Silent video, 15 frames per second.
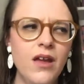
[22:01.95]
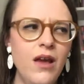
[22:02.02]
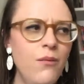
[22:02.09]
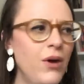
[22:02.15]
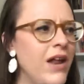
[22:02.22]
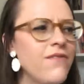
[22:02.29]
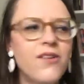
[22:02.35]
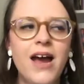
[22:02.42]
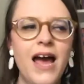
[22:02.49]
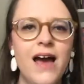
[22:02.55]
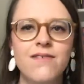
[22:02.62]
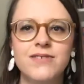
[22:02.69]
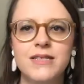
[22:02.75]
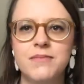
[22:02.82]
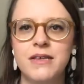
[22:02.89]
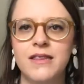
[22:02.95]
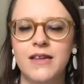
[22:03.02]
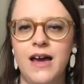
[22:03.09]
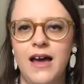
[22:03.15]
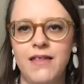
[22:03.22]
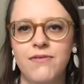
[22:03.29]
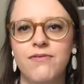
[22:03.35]
whenever I have something
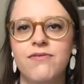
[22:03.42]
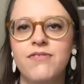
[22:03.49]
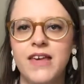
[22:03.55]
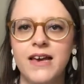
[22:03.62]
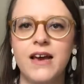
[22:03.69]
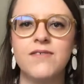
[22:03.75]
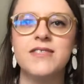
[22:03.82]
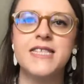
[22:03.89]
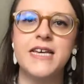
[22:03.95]
that I think I've